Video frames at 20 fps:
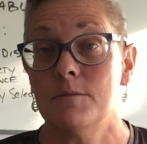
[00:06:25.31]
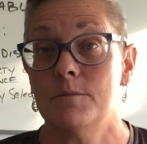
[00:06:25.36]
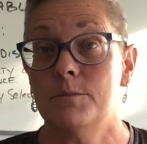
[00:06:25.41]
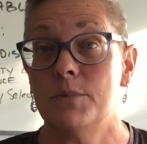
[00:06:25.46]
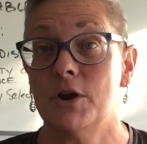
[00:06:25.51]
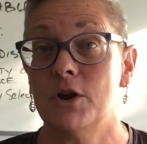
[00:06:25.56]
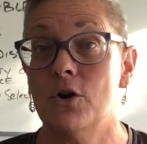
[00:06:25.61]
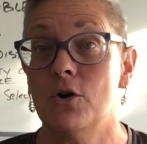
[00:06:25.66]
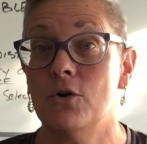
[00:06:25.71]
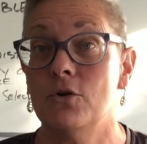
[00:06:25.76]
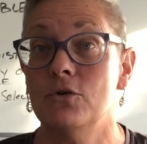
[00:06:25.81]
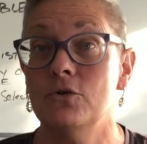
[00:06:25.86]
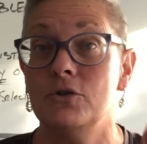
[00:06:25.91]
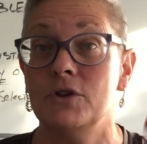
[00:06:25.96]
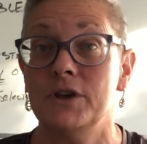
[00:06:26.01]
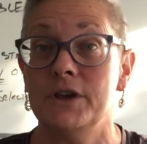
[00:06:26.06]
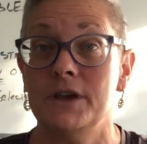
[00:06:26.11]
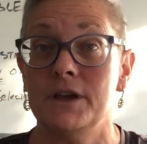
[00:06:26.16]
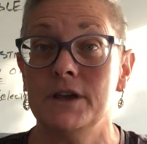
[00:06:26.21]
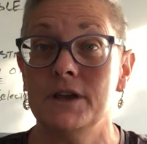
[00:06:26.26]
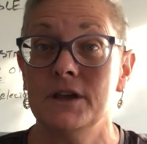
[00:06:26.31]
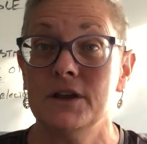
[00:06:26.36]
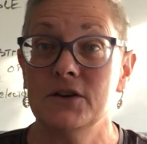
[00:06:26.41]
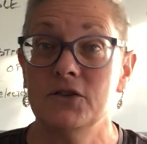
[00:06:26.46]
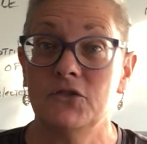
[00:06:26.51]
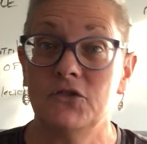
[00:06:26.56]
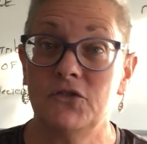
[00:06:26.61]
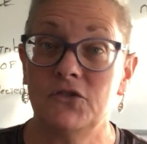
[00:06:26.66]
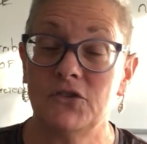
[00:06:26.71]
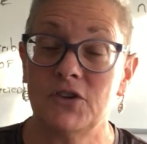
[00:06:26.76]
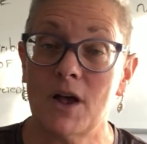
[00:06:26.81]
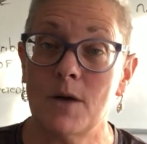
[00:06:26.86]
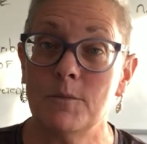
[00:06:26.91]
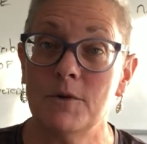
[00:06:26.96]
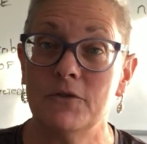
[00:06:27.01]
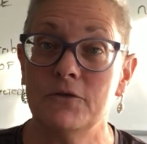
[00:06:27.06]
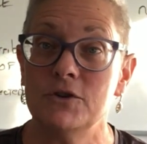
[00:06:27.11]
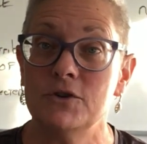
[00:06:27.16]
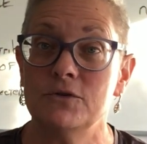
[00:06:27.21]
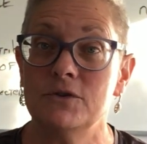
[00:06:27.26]
But only some
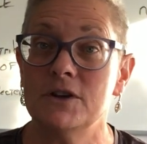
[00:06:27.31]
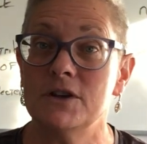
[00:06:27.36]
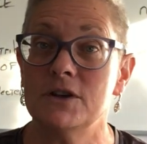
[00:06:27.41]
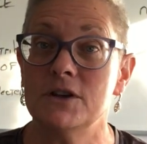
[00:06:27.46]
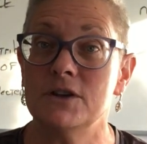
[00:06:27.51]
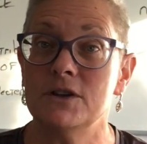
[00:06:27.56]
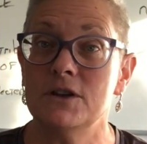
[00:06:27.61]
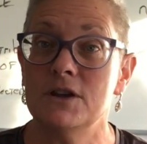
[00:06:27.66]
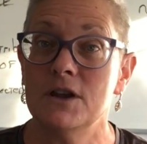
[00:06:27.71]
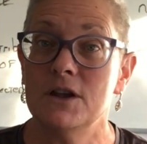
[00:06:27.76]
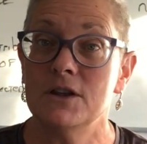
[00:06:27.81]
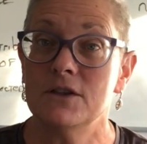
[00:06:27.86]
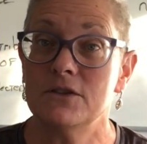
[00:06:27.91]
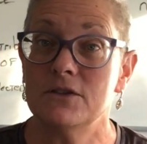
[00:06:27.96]
of you did